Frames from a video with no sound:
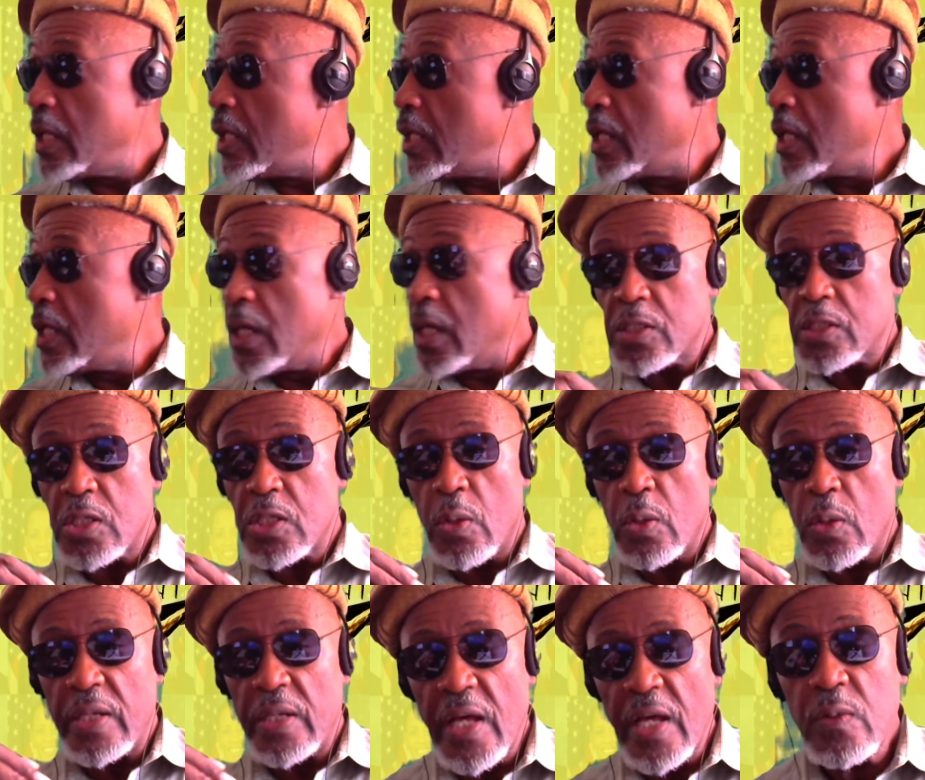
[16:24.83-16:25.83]
So another
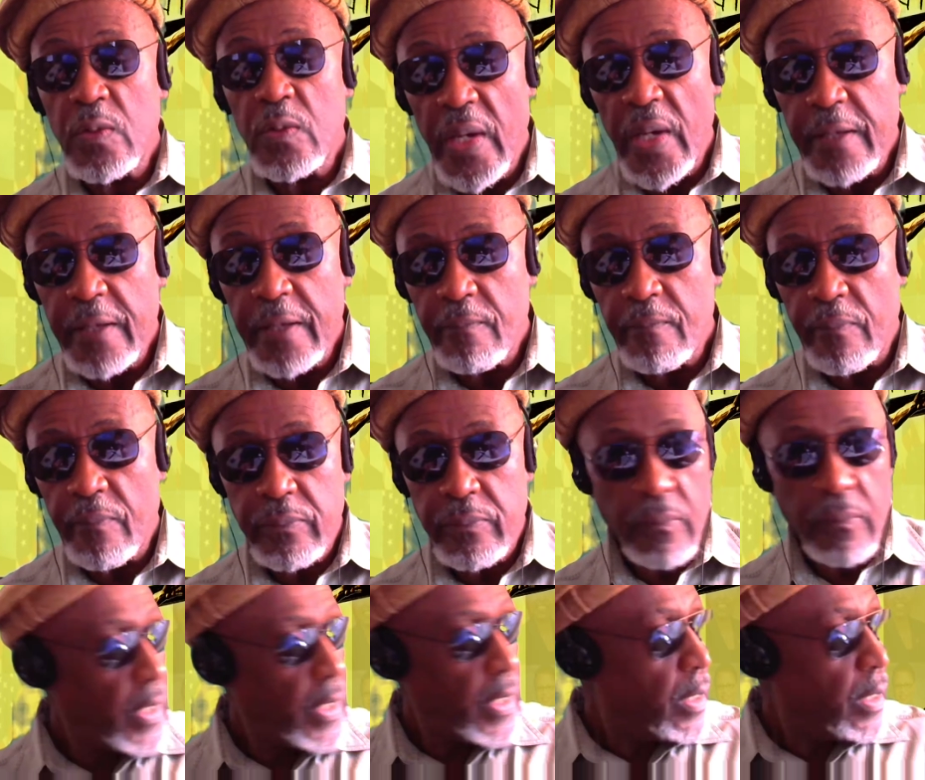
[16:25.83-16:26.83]
way
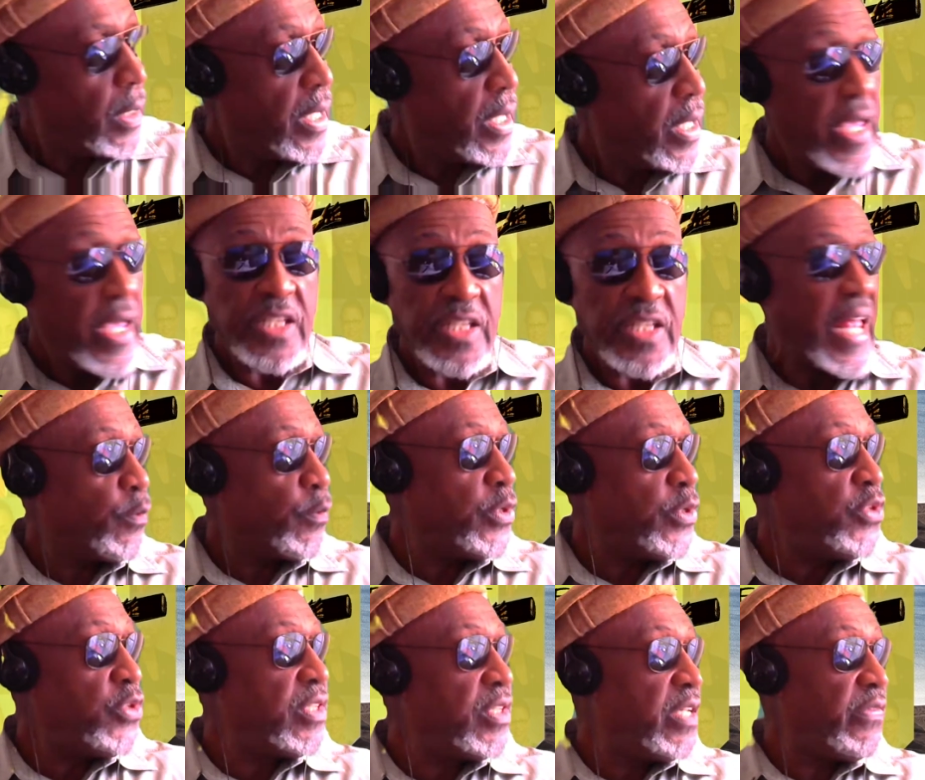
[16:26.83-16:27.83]
is like when you're
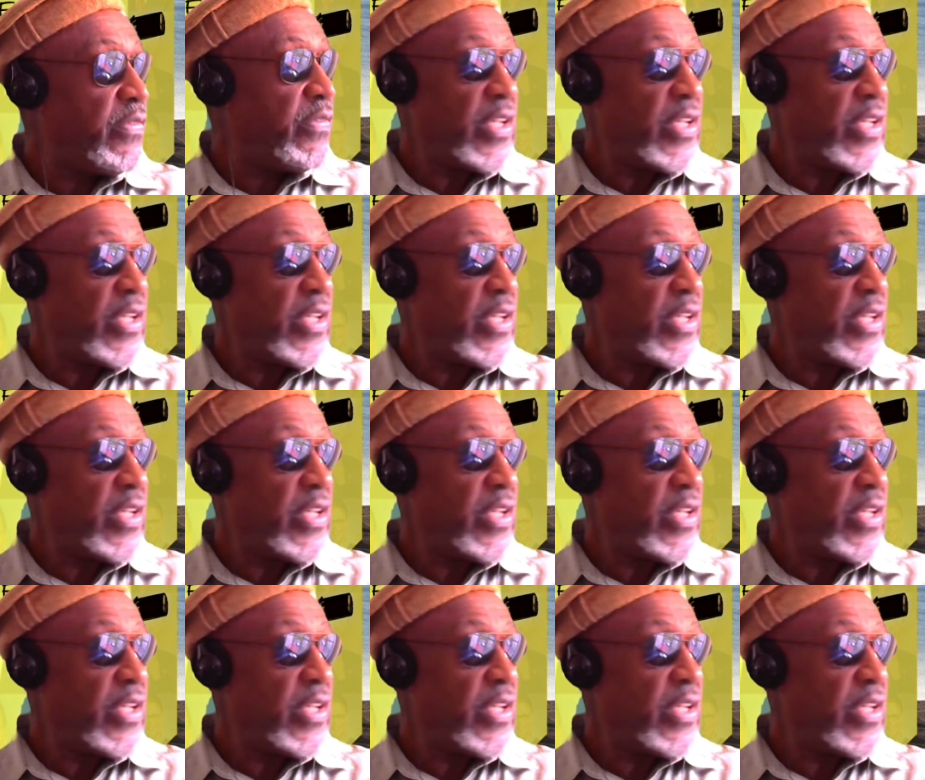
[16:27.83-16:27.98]
giving,